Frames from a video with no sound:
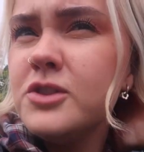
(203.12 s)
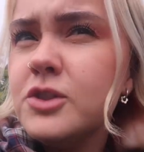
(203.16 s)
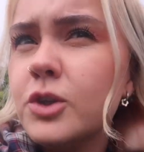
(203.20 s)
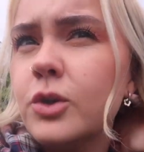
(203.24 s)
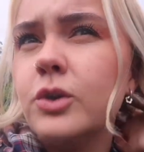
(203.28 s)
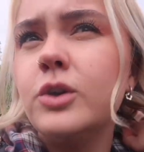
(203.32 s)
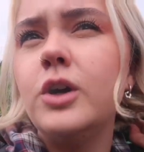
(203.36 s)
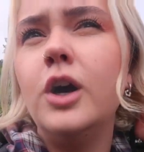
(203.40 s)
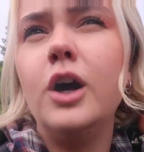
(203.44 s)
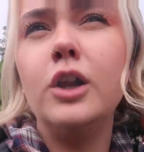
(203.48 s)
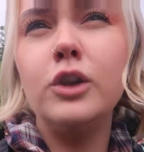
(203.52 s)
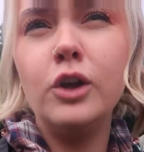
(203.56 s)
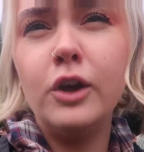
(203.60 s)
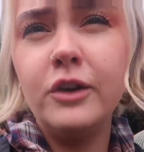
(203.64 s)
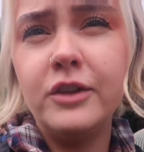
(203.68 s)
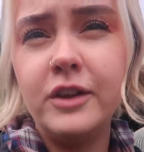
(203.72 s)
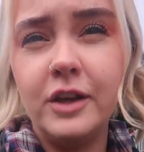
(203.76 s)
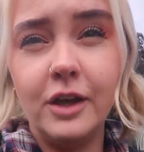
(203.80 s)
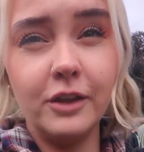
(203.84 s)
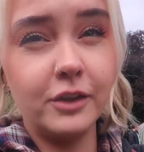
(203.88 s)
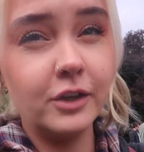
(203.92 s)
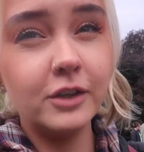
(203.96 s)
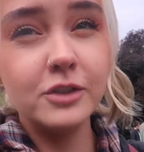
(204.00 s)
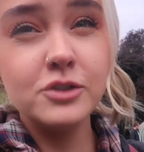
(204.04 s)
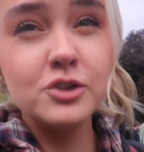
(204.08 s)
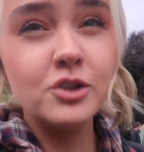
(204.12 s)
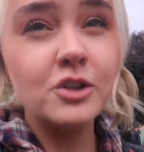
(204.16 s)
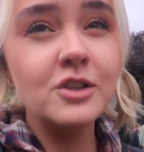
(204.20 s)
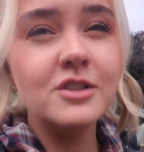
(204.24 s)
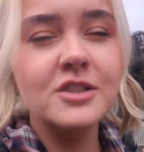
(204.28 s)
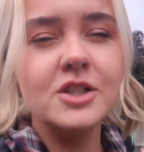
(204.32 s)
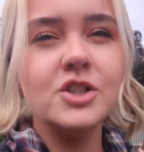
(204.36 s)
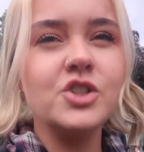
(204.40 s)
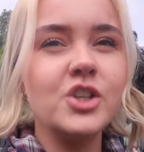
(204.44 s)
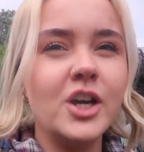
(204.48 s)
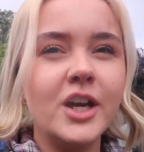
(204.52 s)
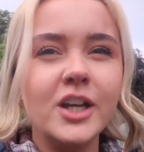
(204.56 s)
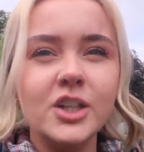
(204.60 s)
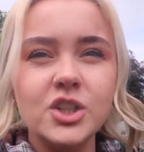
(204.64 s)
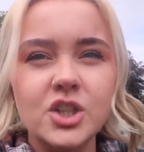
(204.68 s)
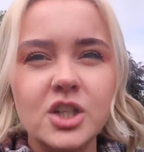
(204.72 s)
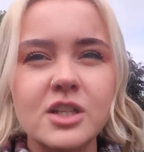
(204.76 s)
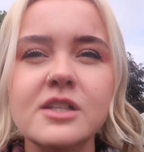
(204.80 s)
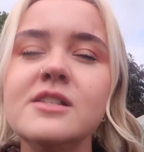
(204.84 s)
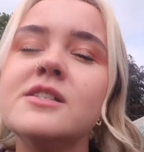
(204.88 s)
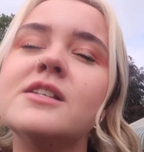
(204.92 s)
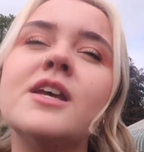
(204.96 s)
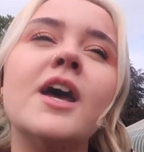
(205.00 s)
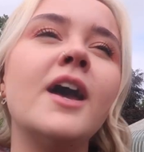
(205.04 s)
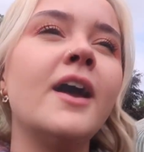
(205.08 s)
to a lot of the other tourist
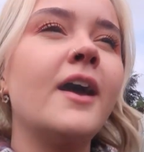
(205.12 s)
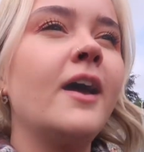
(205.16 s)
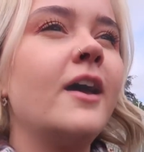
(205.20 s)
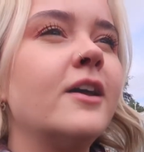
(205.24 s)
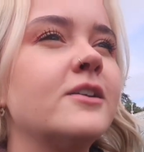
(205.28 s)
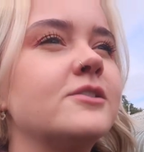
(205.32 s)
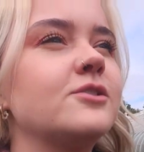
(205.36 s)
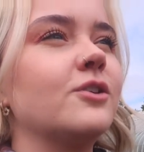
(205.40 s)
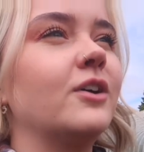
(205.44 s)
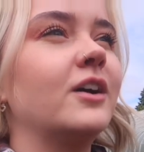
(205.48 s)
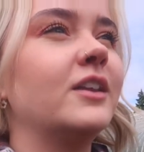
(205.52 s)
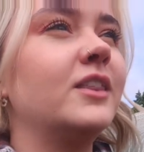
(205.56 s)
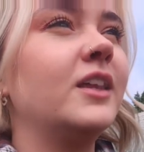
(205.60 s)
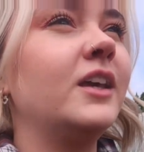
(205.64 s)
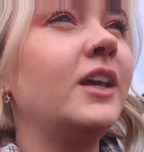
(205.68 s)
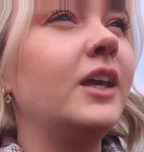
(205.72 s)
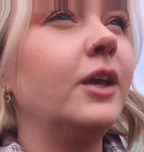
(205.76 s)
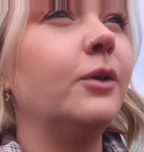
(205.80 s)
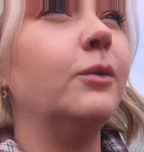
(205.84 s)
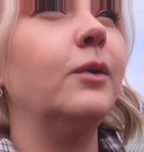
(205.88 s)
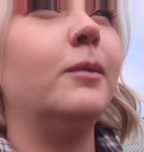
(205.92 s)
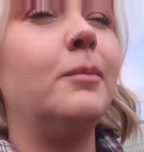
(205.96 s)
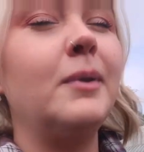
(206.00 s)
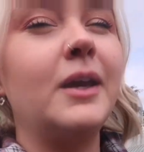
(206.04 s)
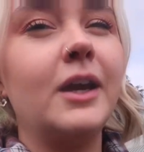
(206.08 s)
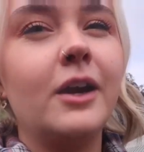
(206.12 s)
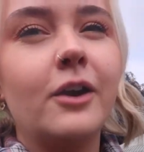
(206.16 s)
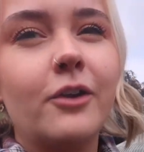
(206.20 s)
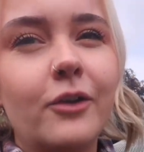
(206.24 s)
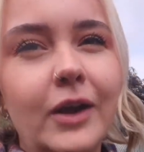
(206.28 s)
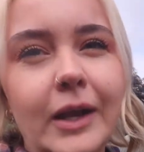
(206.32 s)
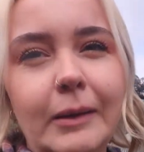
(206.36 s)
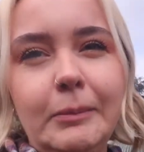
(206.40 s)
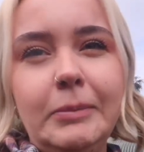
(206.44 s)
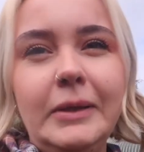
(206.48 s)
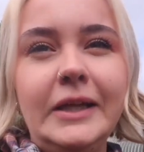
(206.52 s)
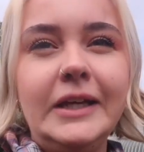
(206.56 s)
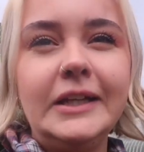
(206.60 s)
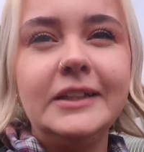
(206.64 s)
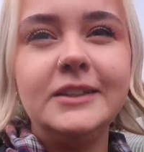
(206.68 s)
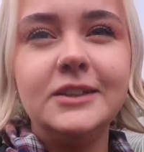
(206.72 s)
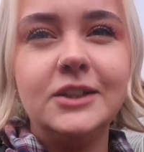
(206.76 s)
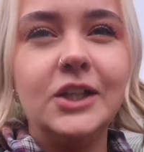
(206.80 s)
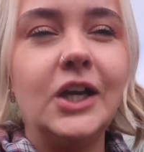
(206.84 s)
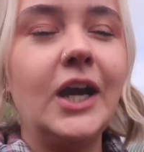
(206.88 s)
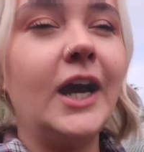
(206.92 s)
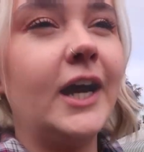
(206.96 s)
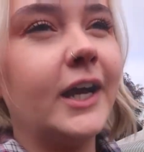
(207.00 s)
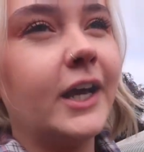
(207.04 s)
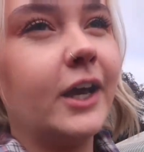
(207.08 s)
attractions. So I think it would be a great place
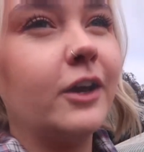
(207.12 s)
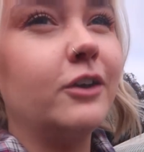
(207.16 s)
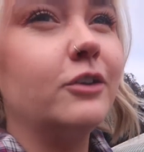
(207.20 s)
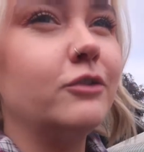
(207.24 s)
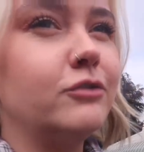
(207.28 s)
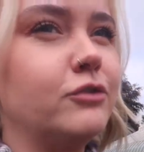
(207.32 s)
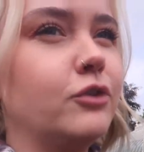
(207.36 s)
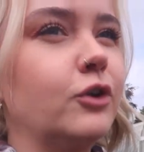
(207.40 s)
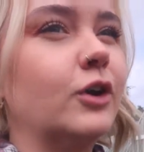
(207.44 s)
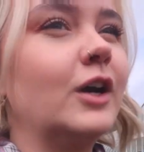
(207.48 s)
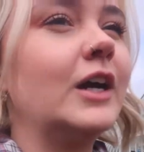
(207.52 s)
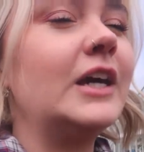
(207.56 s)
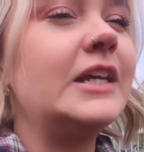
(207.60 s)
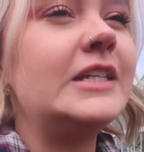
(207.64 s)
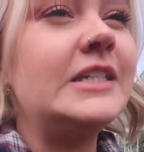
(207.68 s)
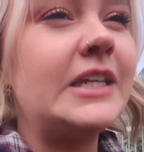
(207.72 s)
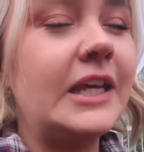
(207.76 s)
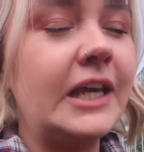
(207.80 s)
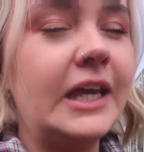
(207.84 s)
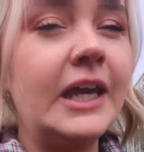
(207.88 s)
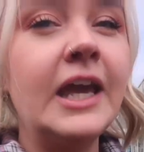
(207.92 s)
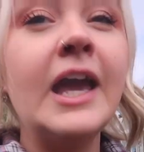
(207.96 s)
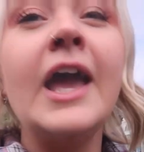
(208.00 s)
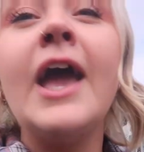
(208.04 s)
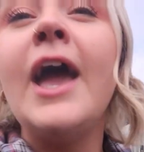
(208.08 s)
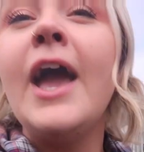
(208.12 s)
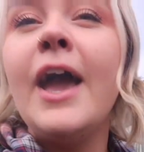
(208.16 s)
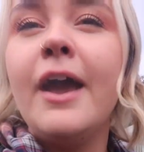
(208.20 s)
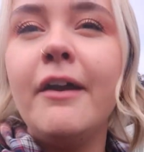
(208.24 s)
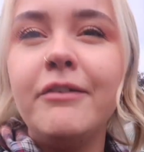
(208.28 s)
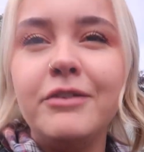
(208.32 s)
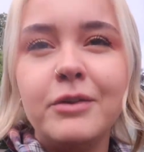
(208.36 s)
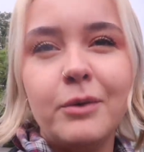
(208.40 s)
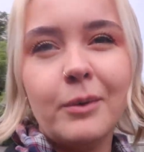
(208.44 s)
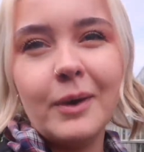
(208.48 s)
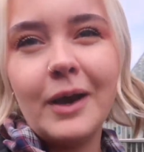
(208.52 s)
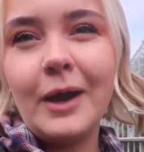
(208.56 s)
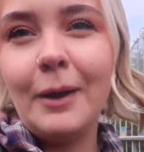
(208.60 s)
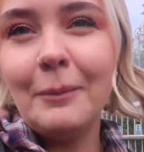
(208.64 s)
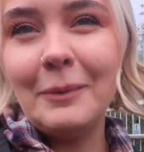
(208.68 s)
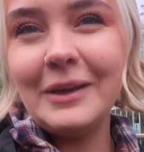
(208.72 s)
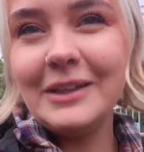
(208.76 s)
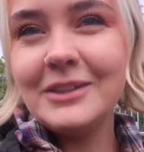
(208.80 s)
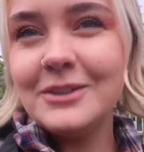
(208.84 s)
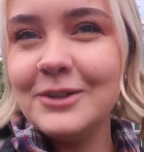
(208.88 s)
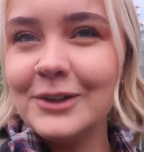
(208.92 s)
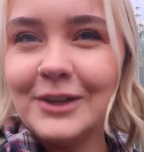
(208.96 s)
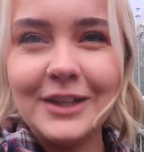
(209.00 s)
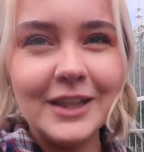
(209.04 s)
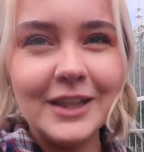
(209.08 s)
to hang out for a day if you were coming to